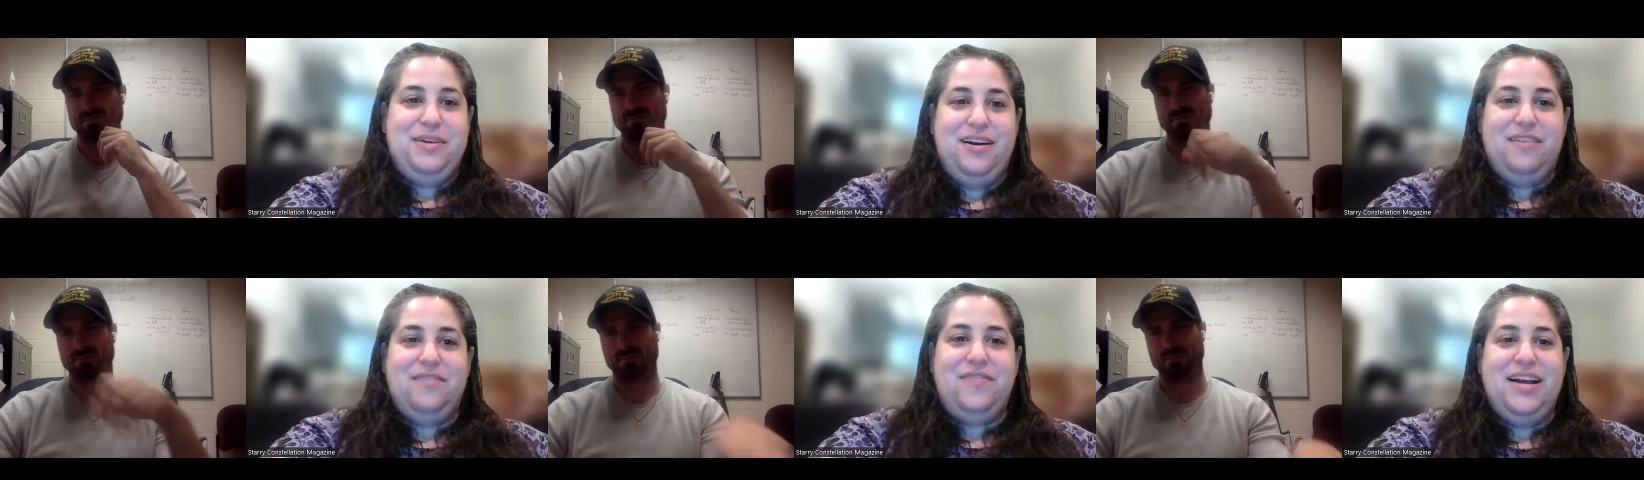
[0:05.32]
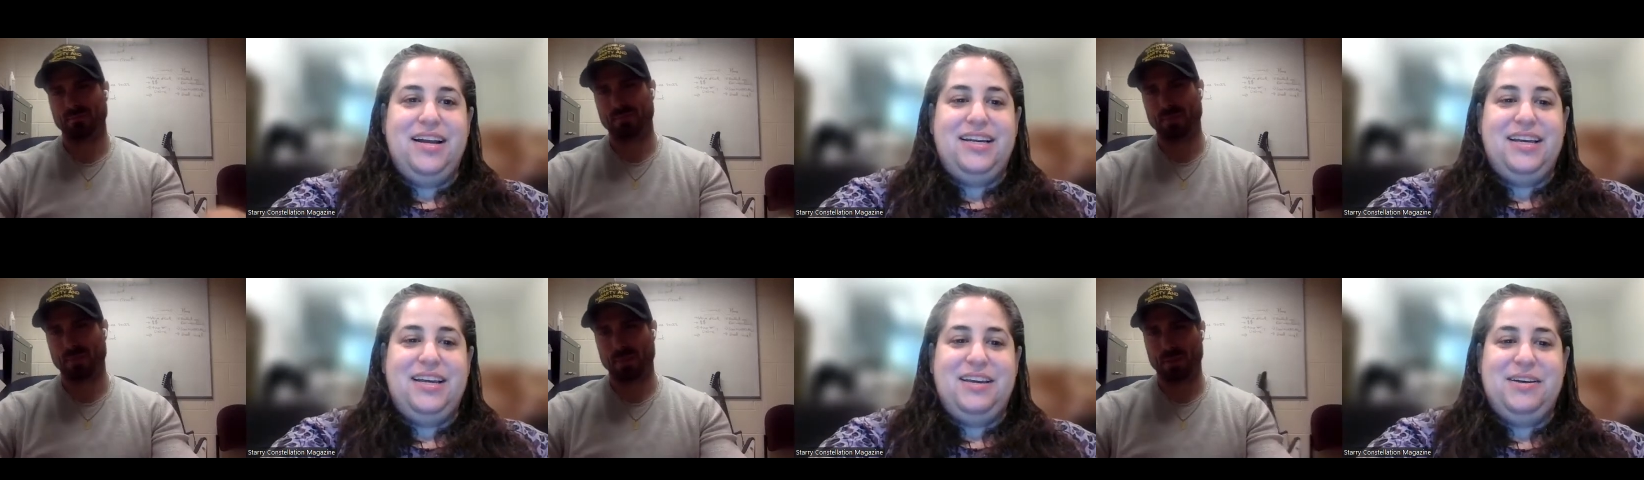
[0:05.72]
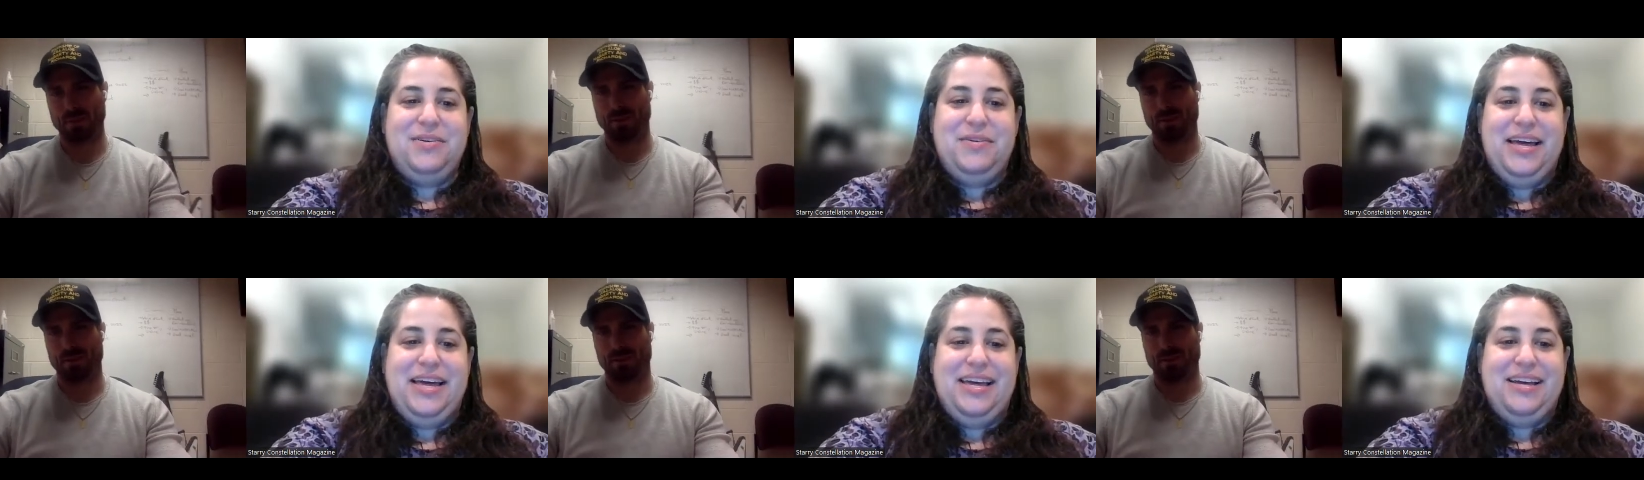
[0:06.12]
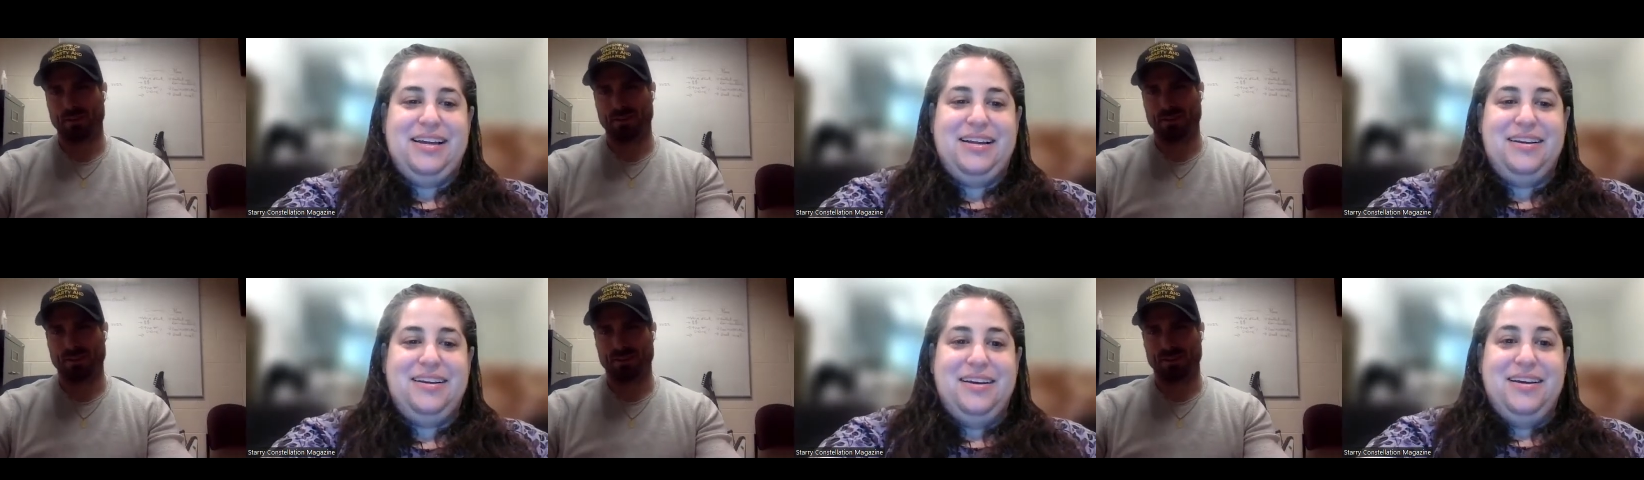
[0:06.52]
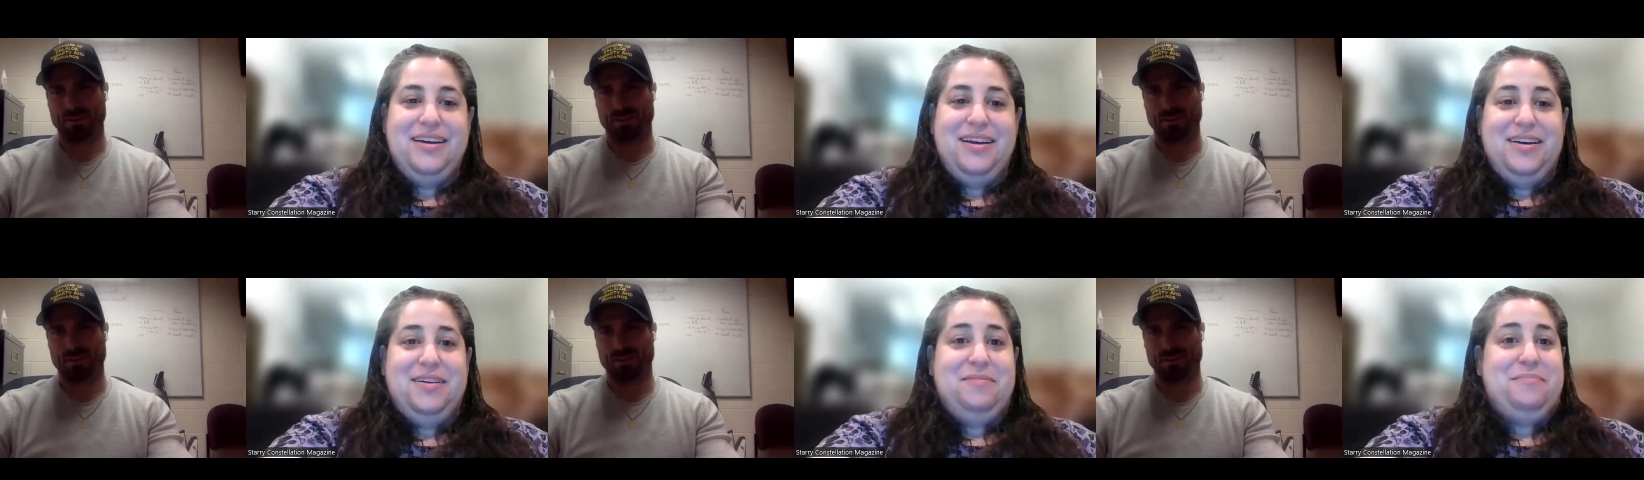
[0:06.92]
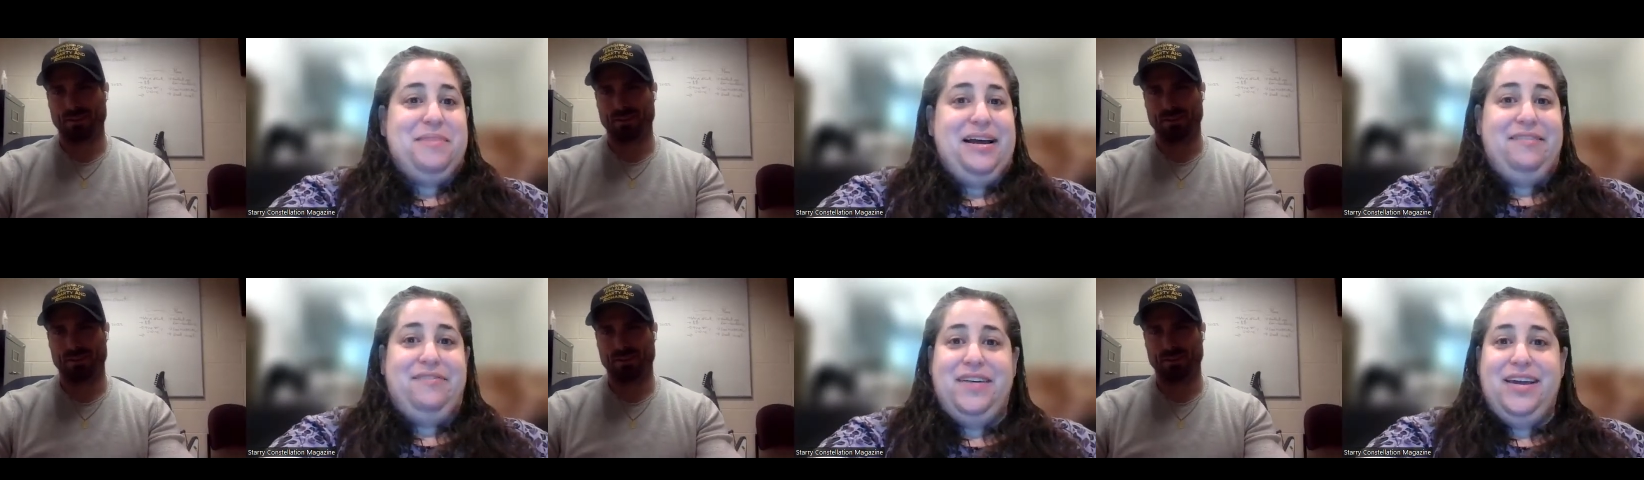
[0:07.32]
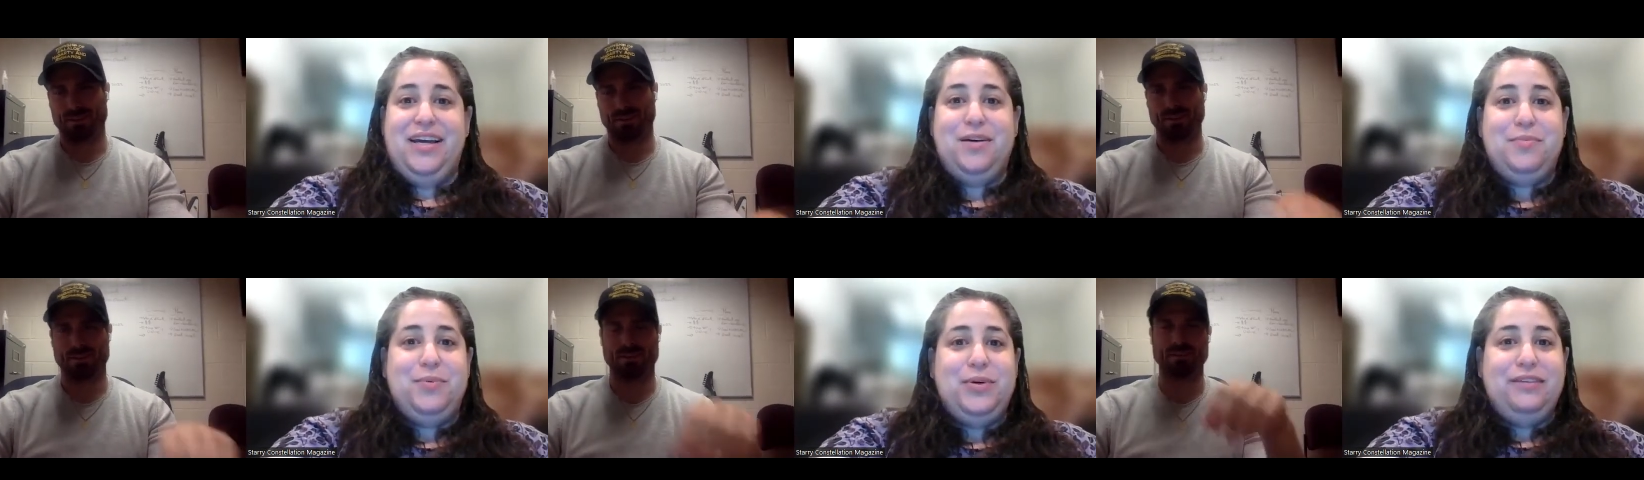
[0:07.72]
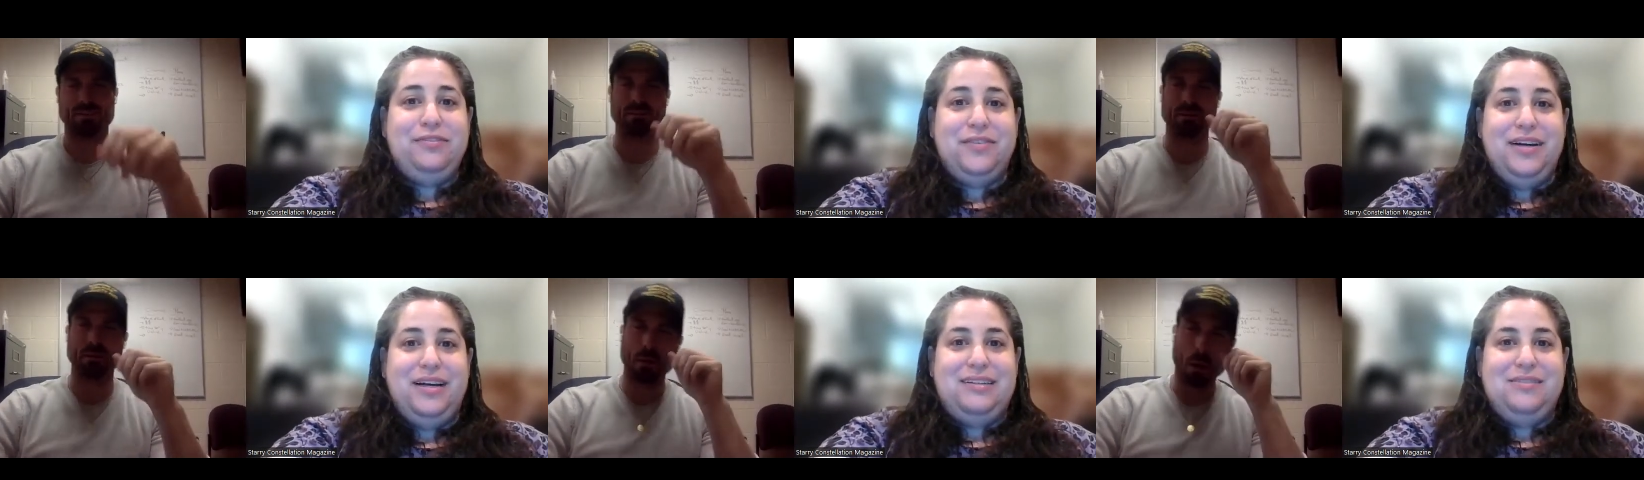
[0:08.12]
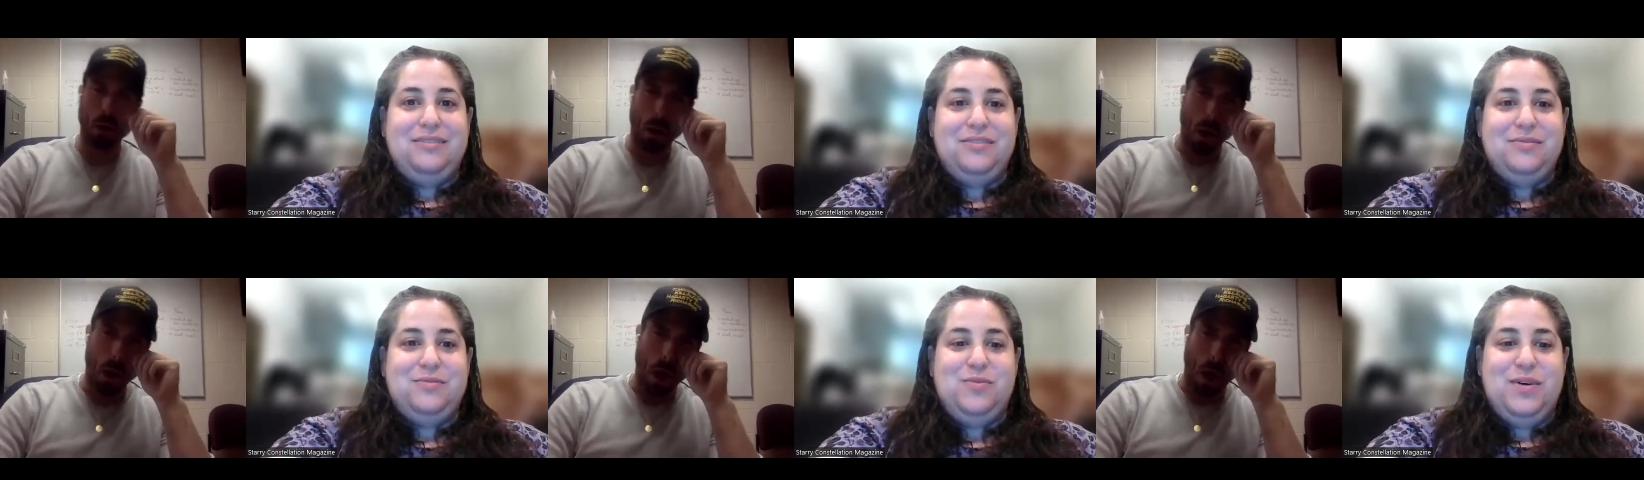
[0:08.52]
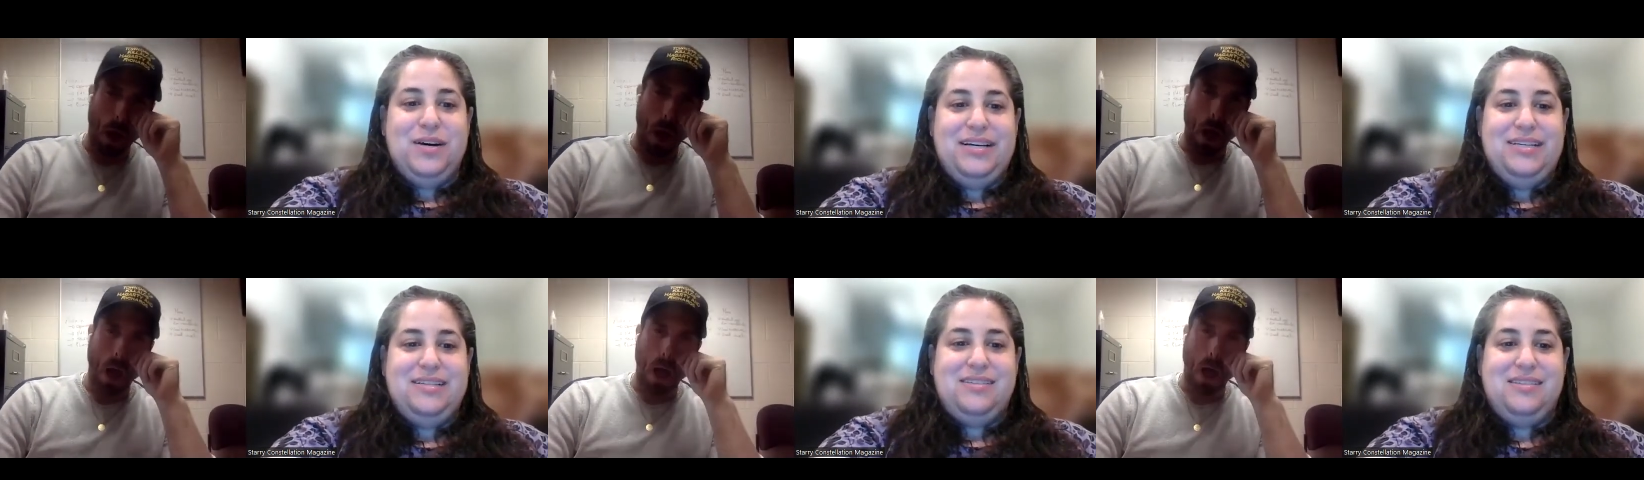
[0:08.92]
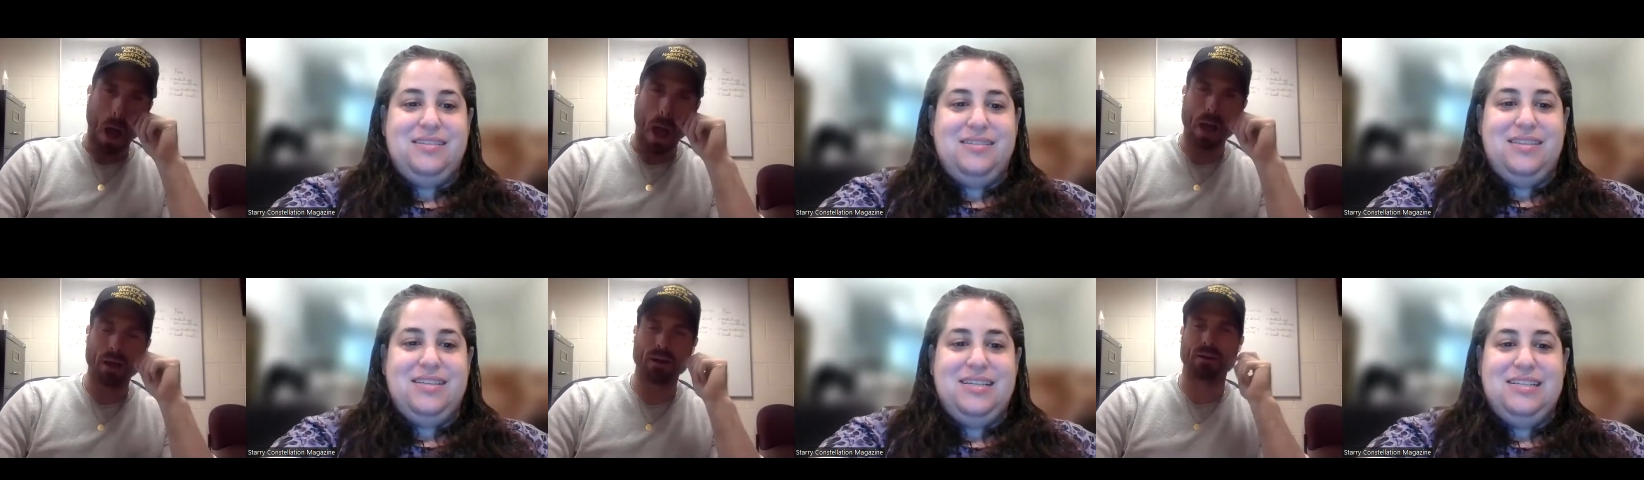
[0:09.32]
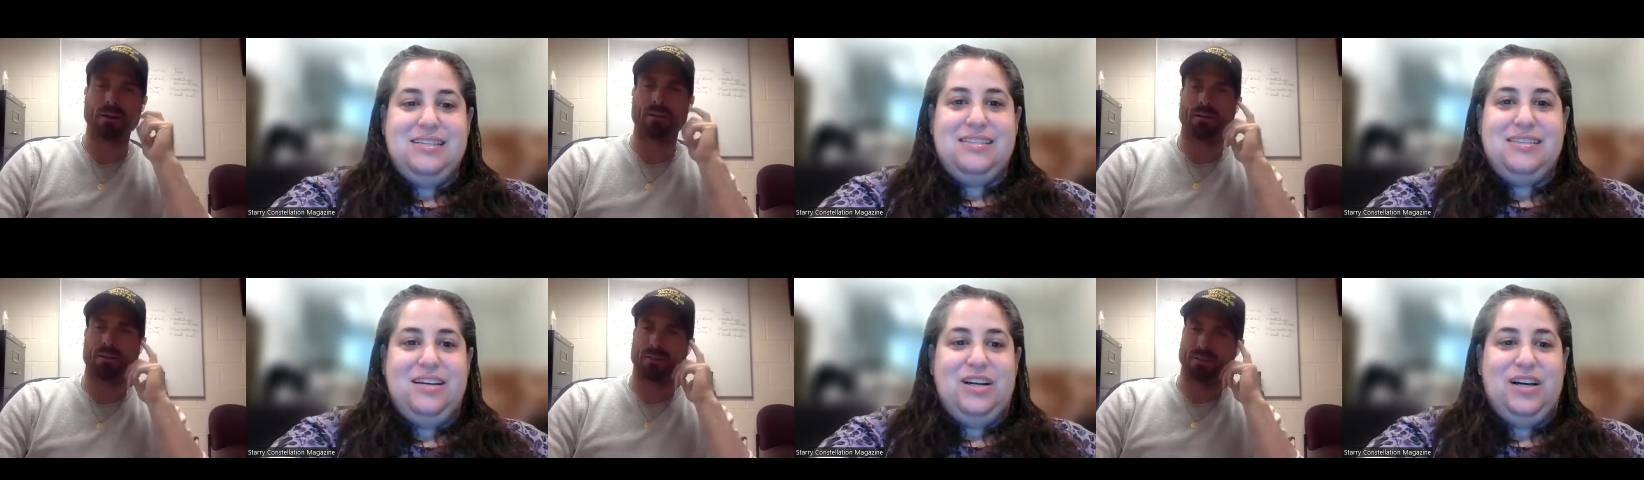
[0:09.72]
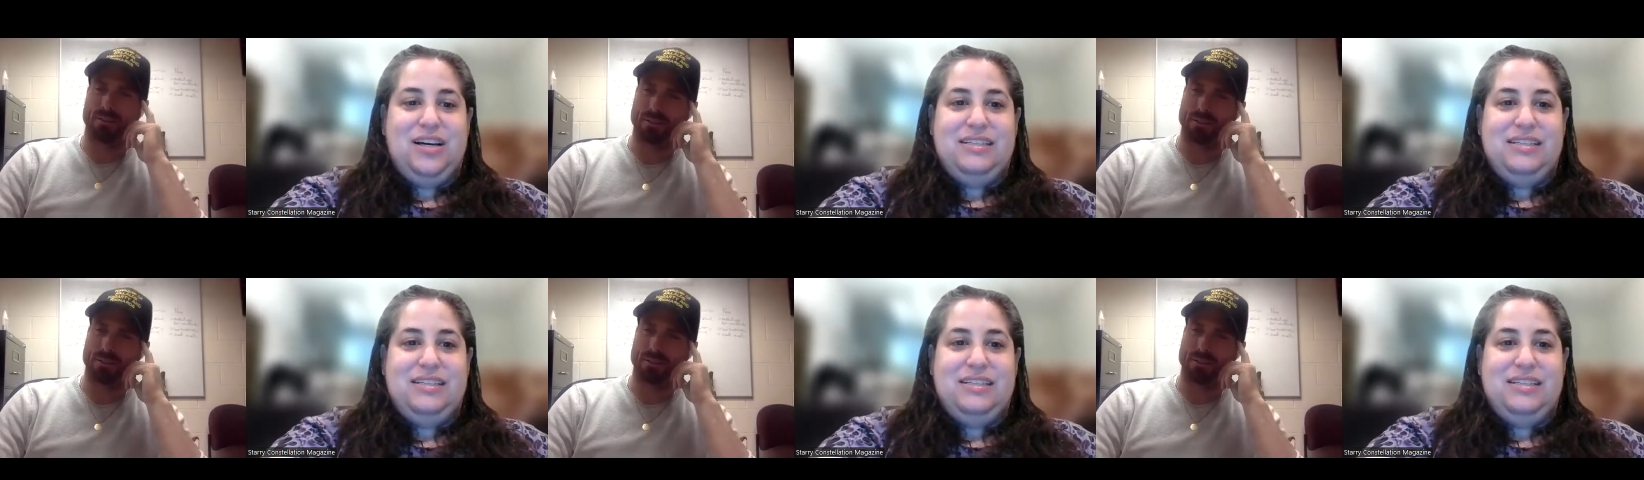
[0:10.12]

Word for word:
Speaker 1: we are finding you in My Fake Boyfriend. Was this an